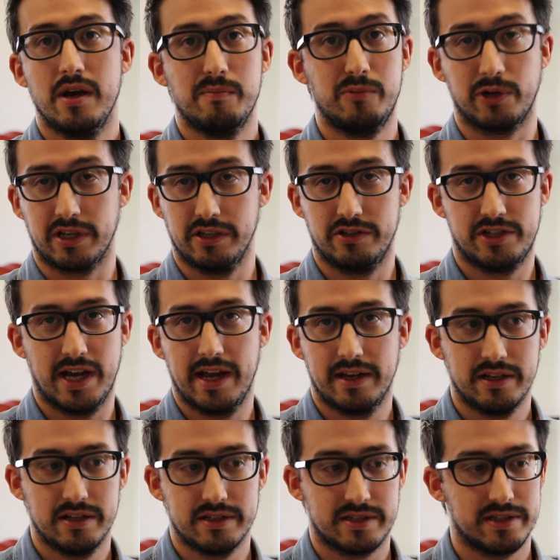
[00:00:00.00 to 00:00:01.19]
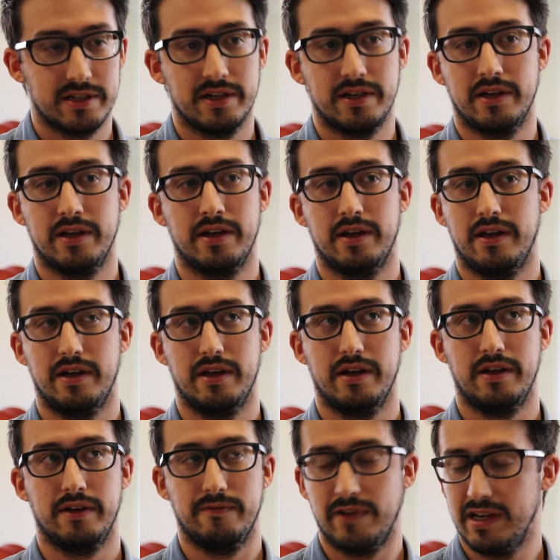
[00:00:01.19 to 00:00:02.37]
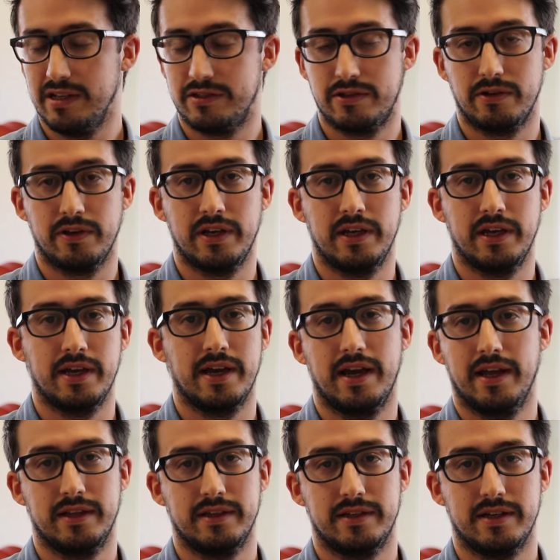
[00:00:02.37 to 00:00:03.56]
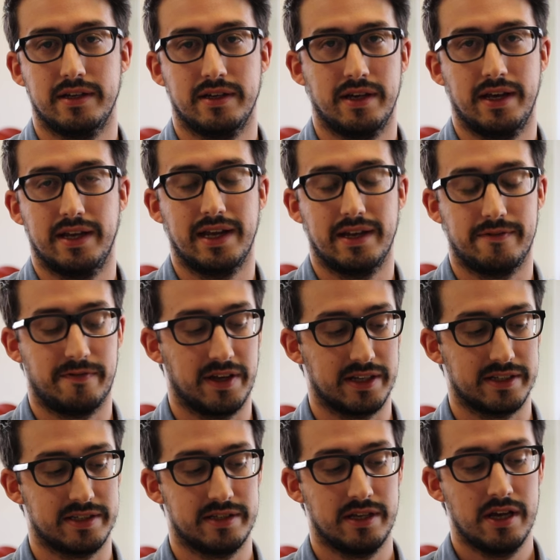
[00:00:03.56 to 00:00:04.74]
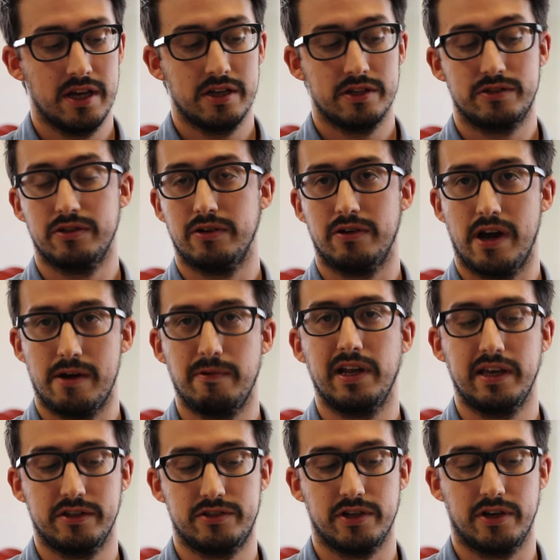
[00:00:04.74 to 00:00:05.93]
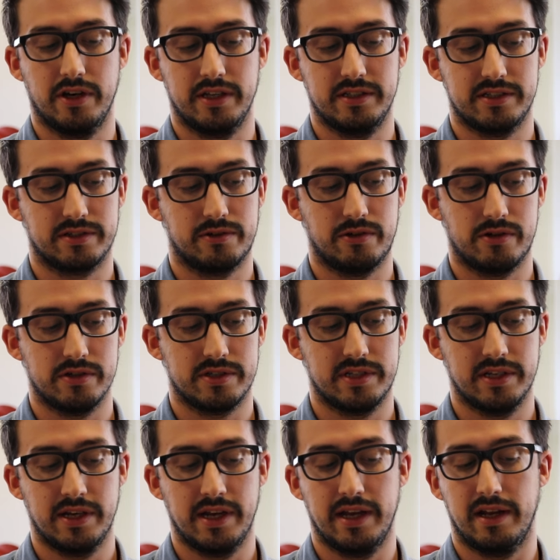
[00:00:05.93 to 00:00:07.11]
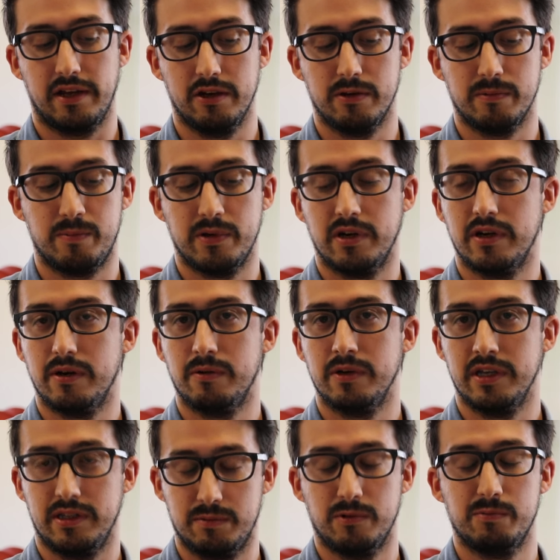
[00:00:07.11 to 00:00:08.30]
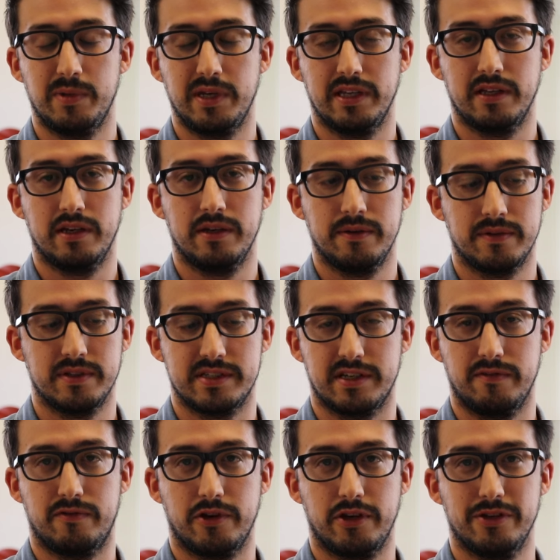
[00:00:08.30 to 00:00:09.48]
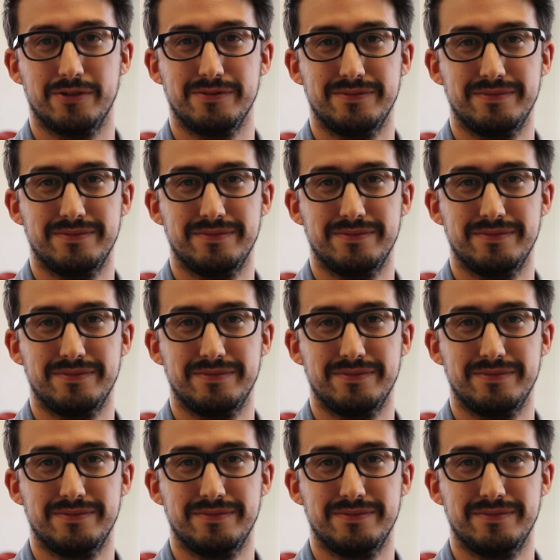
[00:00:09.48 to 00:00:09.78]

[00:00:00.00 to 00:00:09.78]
booking channels, inventory, and, and other things. So I really enjoyed this course and I hope it will be the same for you.